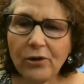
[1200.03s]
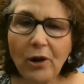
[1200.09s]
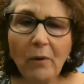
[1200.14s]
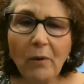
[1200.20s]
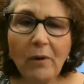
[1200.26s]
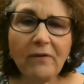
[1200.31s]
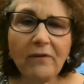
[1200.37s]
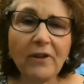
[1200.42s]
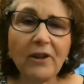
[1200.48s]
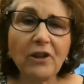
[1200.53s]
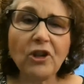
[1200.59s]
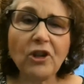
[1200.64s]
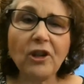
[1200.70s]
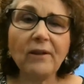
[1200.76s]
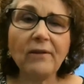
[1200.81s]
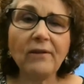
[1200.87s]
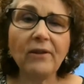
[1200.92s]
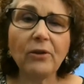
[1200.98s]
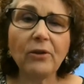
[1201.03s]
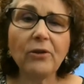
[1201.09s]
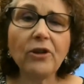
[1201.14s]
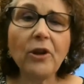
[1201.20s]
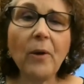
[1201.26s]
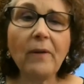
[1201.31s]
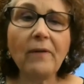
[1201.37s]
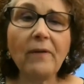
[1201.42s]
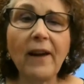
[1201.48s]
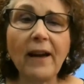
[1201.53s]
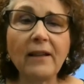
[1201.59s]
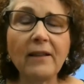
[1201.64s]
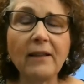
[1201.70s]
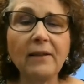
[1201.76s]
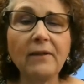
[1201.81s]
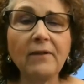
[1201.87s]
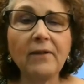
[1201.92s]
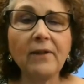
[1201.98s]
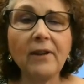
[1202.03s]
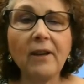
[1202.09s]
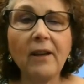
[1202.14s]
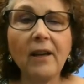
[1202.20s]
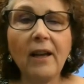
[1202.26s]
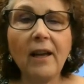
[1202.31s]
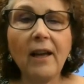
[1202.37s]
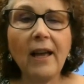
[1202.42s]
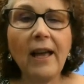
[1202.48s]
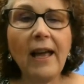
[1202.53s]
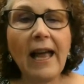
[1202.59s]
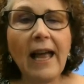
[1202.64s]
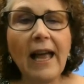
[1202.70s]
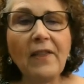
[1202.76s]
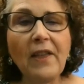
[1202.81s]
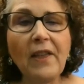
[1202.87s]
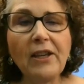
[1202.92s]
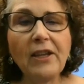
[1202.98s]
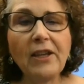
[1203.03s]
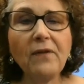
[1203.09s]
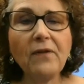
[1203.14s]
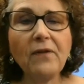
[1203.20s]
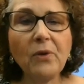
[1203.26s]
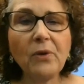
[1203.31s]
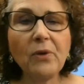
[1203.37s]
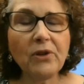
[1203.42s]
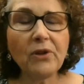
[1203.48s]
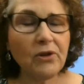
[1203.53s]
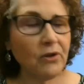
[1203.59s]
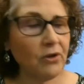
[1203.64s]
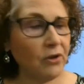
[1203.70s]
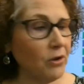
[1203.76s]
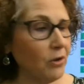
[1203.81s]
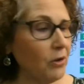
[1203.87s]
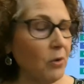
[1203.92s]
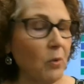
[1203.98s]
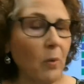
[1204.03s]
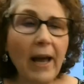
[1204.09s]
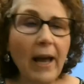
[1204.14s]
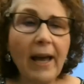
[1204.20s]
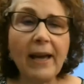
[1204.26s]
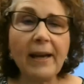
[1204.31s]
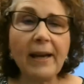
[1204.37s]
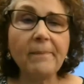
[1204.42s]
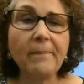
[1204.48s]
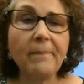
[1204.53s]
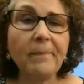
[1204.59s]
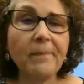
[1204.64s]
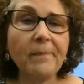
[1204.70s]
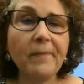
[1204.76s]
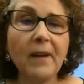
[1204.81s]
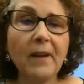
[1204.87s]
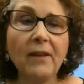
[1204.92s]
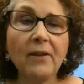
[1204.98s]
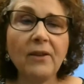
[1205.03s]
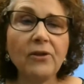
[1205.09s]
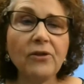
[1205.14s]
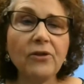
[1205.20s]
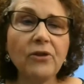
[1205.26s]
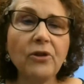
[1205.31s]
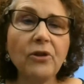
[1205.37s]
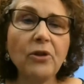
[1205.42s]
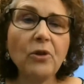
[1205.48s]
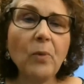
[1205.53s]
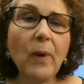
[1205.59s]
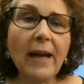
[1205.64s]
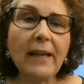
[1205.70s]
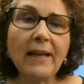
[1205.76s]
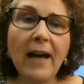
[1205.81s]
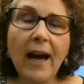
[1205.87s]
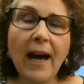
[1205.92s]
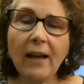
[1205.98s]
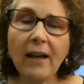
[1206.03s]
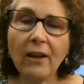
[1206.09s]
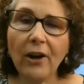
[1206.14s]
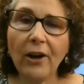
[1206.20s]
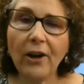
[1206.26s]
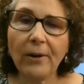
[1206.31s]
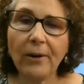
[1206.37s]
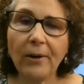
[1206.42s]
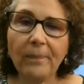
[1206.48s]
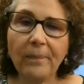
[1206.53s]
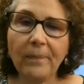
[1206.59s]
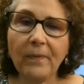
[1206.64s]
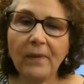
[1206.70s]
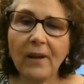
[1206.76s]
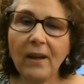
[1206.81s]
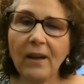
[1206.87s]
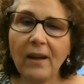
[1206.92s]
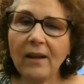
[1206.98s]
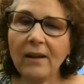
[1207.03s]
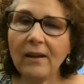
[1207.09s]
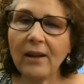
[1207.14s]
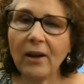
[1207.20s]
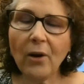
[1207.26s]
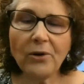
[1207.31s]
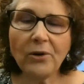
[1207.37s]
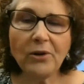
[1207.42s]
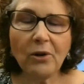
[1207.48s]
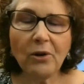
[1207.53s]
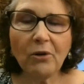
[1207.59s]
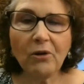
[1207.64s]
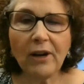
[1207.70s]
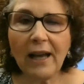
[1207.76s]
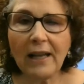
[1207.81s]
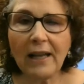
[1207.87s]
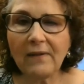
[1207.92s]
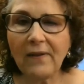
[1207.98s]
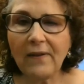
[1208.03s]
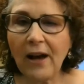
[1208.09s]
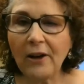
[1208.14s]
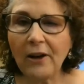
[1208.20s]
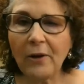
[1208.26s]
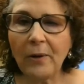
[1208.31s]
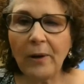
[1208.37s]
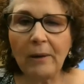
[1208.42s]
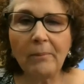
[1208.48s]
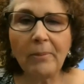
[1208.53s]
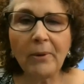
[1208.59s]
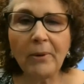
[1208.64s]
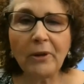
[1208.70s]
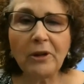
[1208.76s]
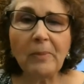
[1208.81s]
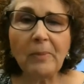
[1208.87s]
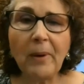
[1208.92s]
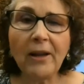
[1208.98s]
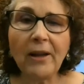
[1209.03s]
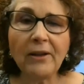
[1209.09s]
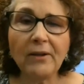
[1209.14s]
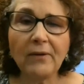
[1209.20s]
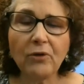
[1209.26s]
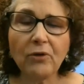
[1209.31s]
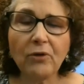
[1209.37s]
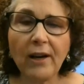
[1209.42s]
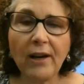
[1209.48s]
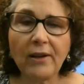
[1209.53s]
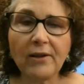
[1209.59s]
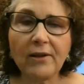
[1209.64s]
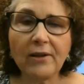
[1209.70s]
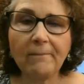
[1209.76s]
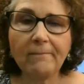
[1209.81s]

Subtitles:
efficient, they're so effective, and they give you this two-way dialogue that also creates value and builds bonds of trust.